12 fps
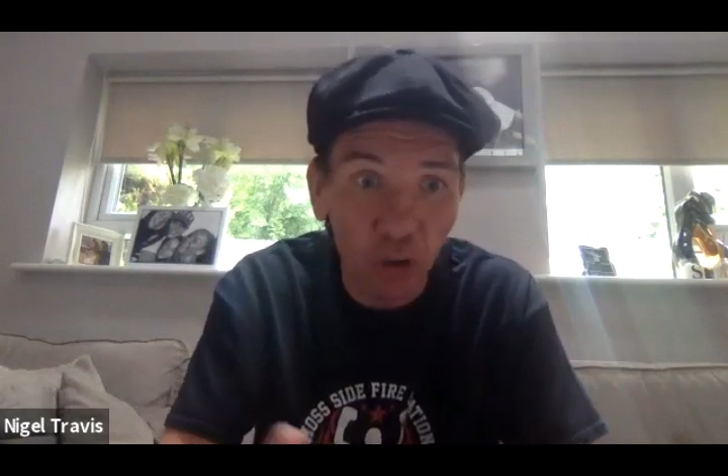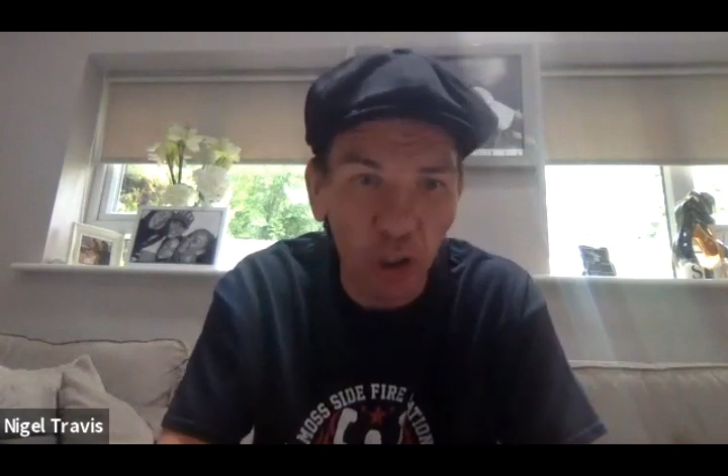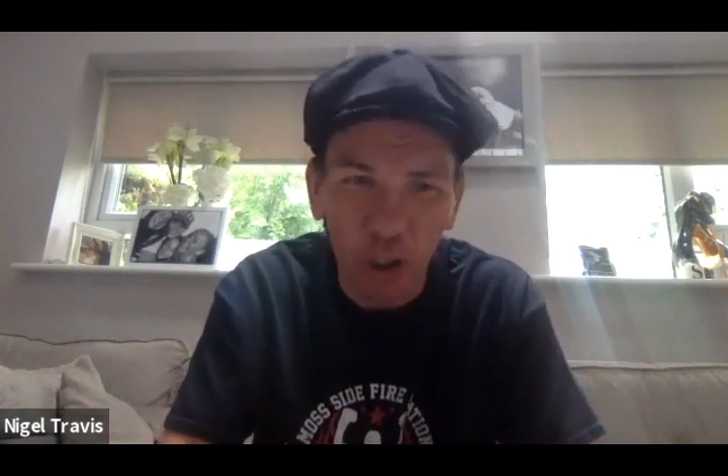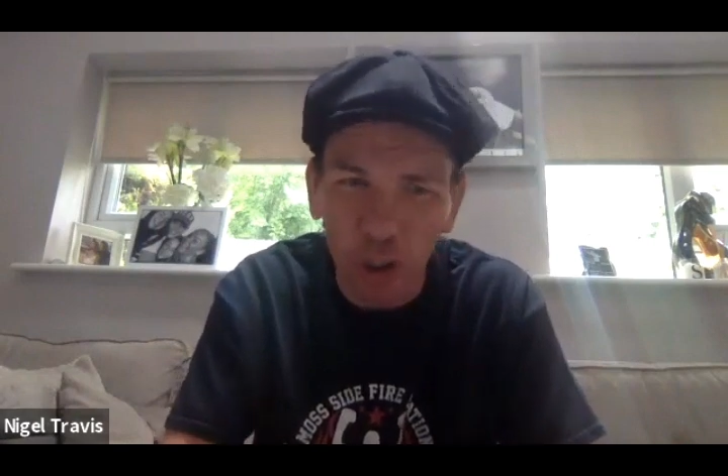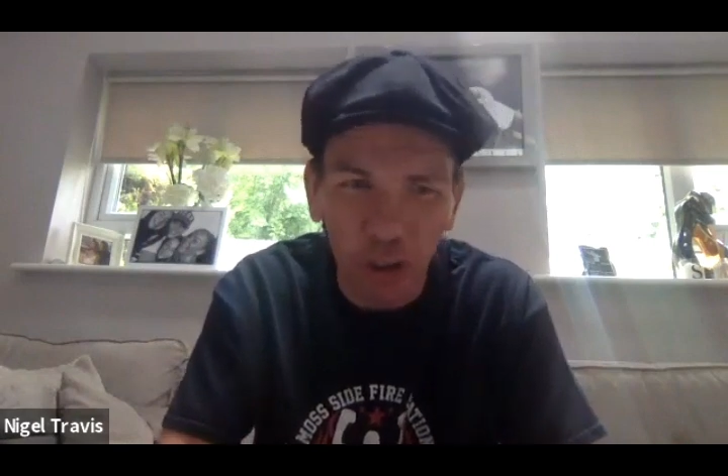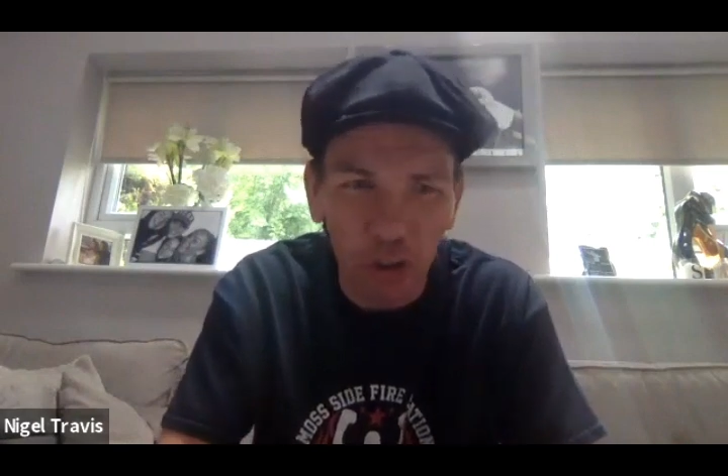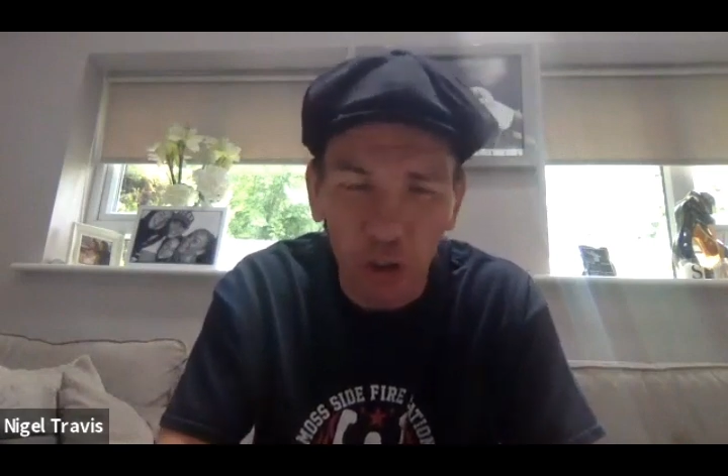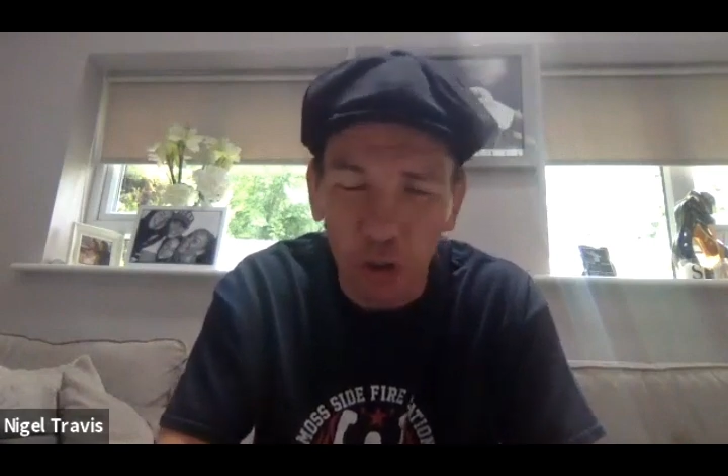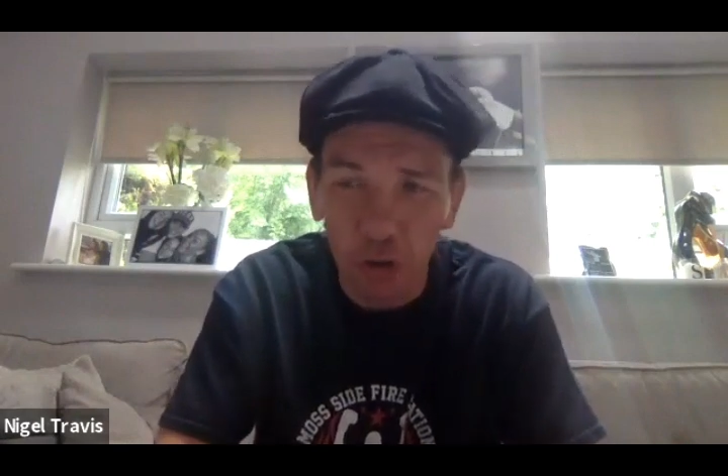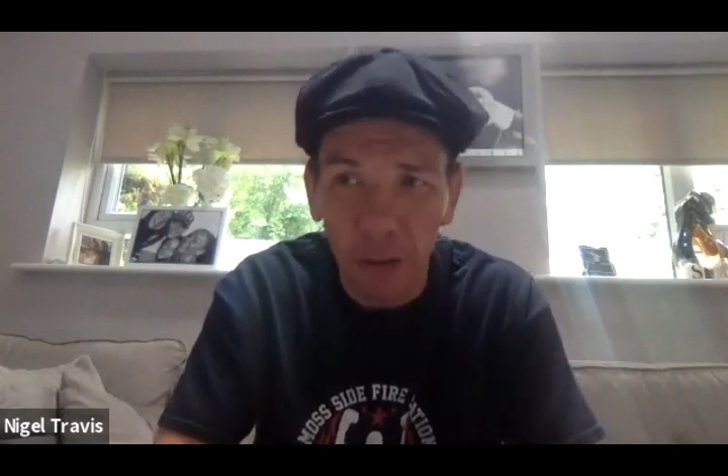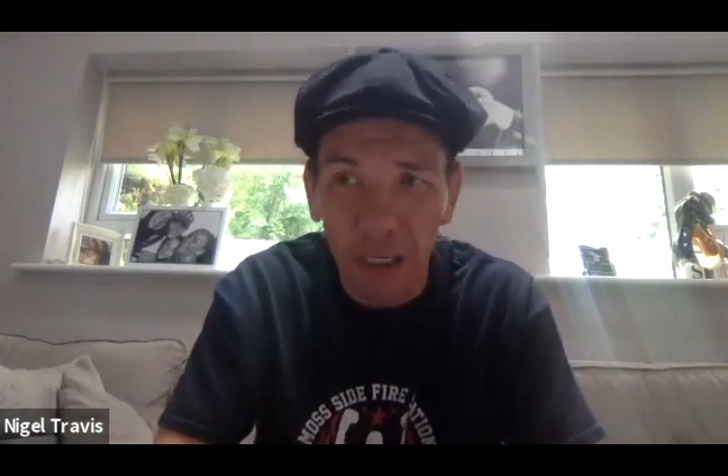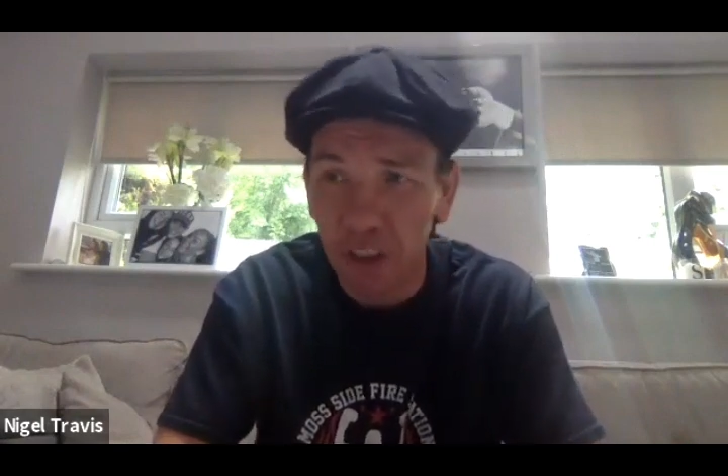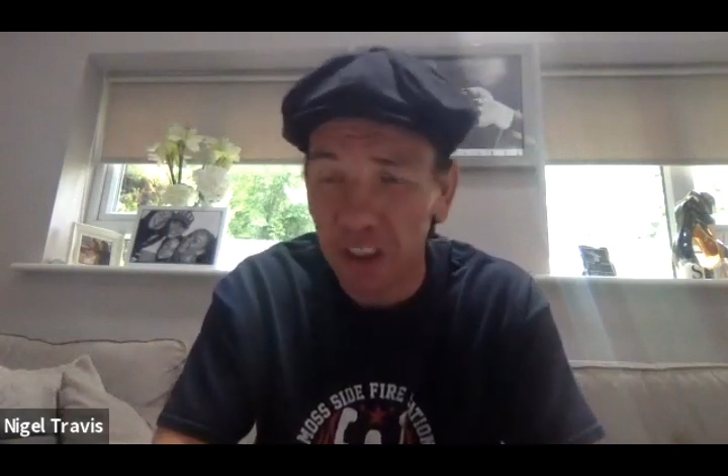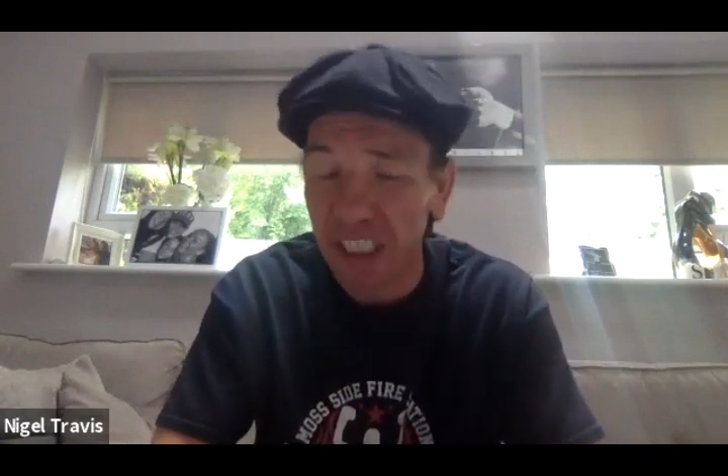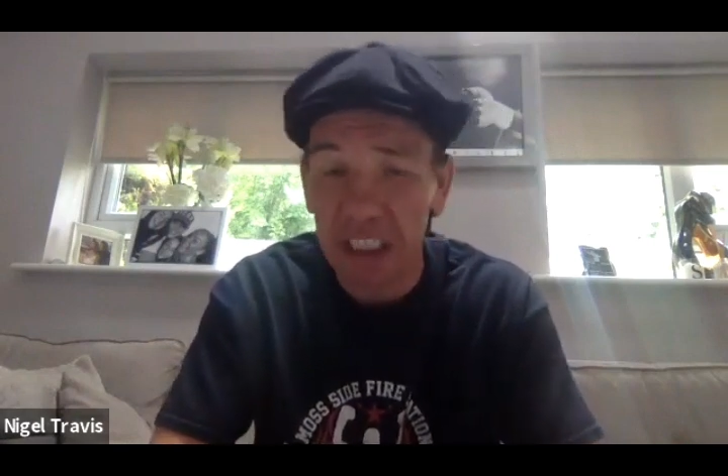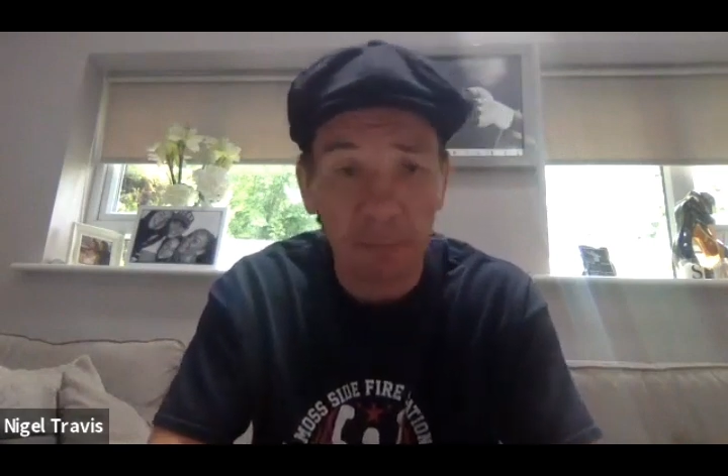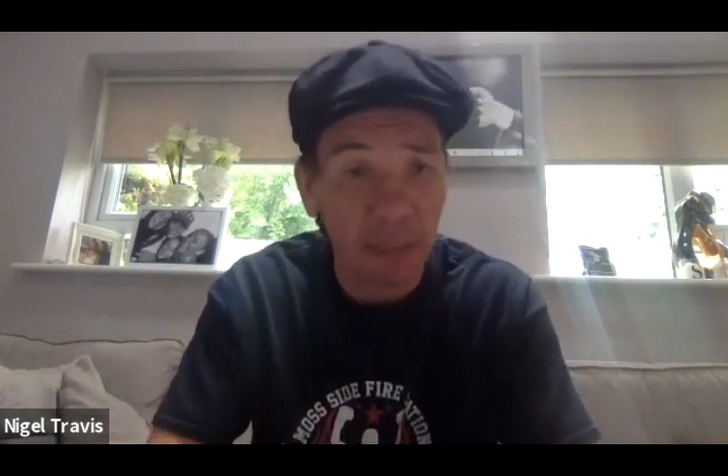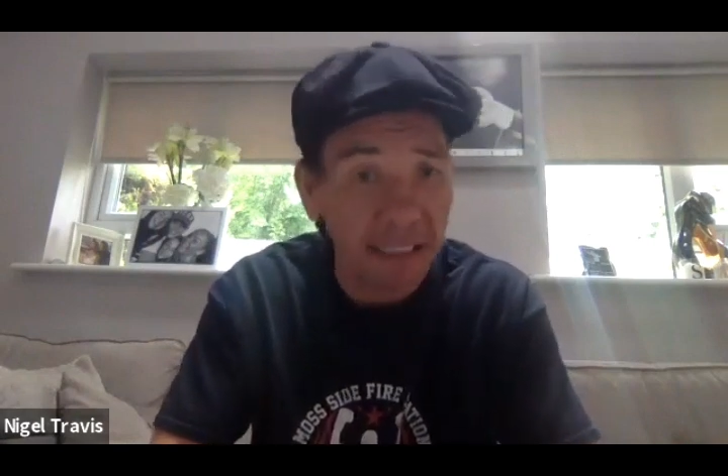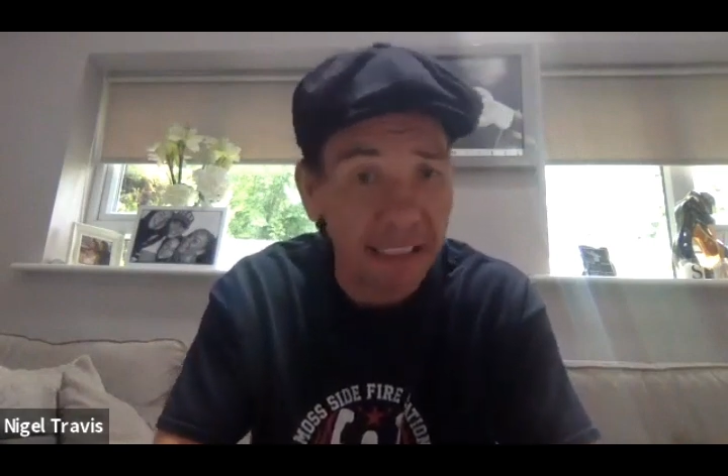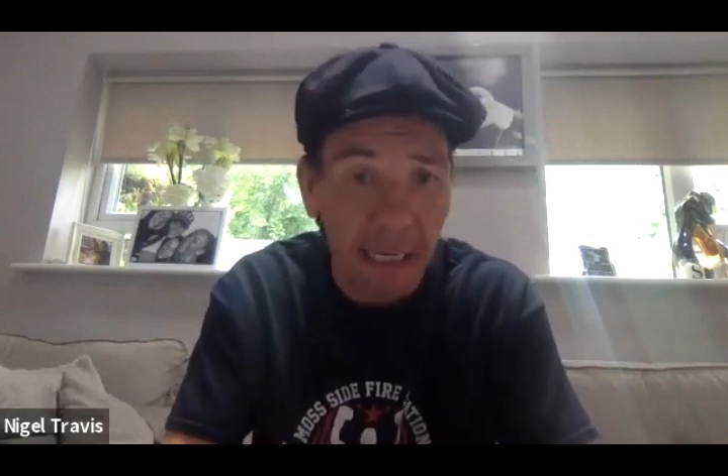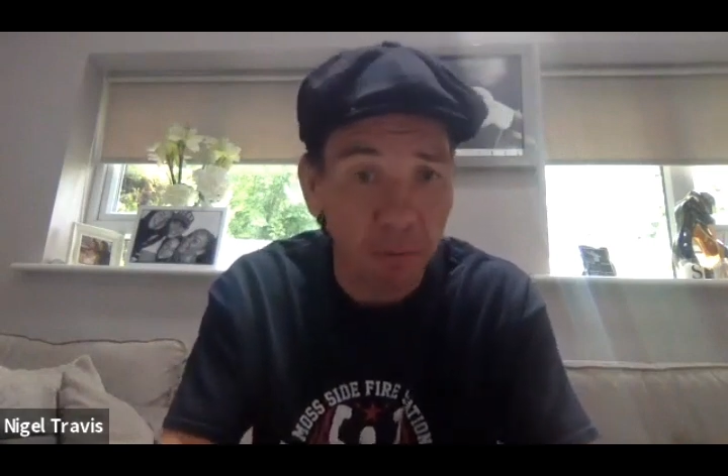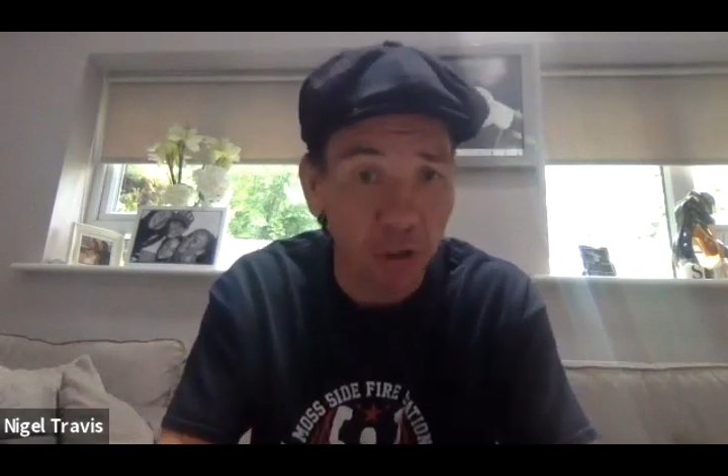you could exercise as many times